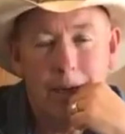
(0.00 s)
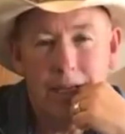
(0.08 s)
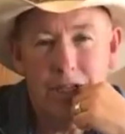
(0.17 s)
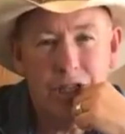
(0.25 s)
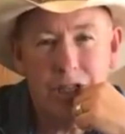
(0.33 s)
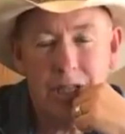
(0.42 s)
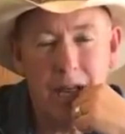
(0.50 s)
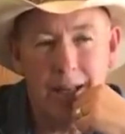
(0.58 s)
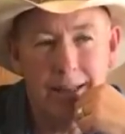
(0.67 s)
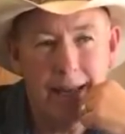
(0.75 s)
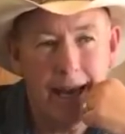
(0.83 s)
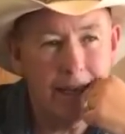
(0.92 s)
It's just
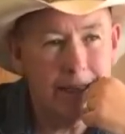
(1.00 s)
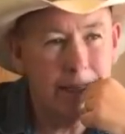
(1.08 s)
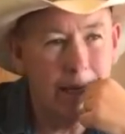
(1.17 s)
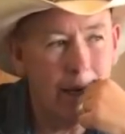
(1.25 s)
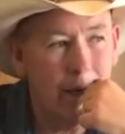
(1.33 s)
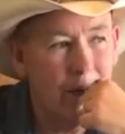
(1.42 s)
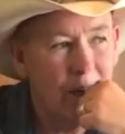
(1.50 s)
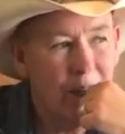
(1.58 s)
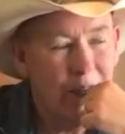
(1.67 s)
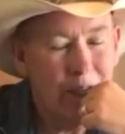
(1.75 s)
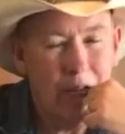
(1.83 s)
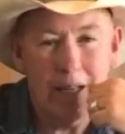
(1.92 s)
not that uh,
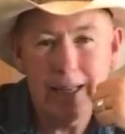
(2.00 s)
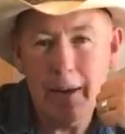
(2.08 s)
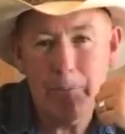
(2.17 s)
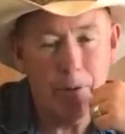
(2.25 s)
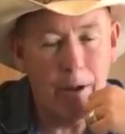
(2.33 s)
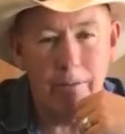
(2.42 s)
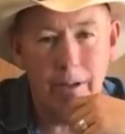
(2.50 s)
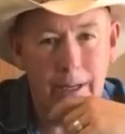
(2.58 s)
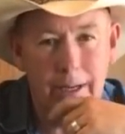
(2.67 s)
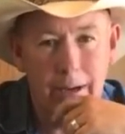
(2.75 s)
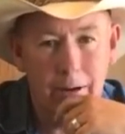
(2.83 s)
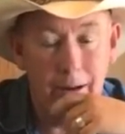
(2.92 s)
not that prevalent
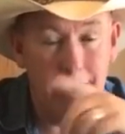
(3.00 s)
here.